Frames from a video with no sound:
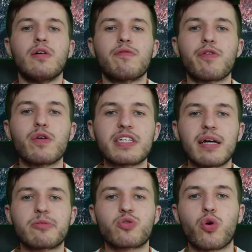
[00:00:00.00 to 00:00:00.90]
Full-time
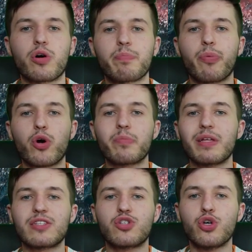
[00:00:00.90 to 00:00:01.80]
score, Bournemouth
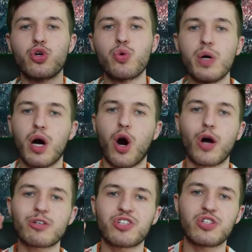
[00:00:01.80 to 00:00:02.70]
2,
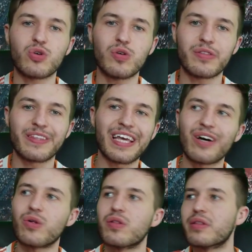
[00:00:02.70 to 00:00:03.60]
Arsenal
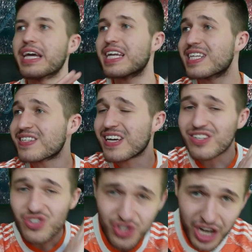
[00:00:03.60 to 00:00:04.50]
0. Ladies and
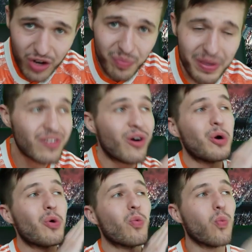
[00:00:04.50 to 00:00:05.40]
gentlemen,
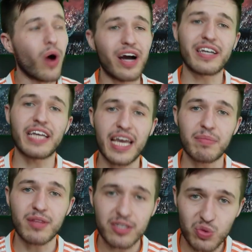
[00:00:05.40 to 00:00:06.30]
what a game
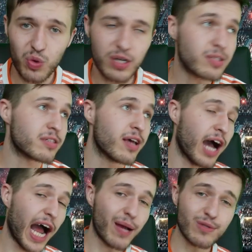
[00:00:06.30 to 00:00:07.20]
this was.
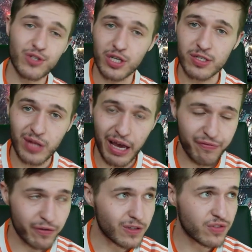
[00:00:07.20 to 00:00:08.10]
I was just live for
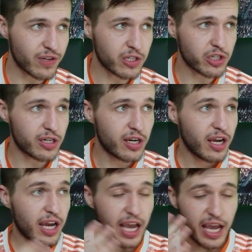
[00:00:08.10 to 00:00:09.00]
this fixture,
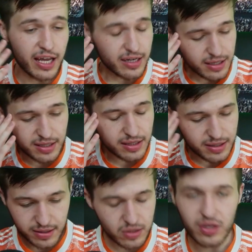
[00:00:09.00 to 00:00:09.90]
and
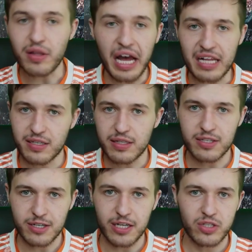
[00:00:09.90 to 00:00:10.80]
there's a lot to
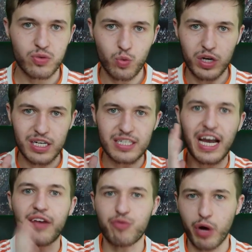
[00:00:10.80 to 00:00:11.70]
discuss. We're going to dive
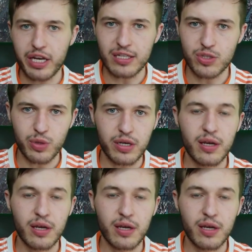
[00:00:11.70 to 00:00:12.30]
right into it.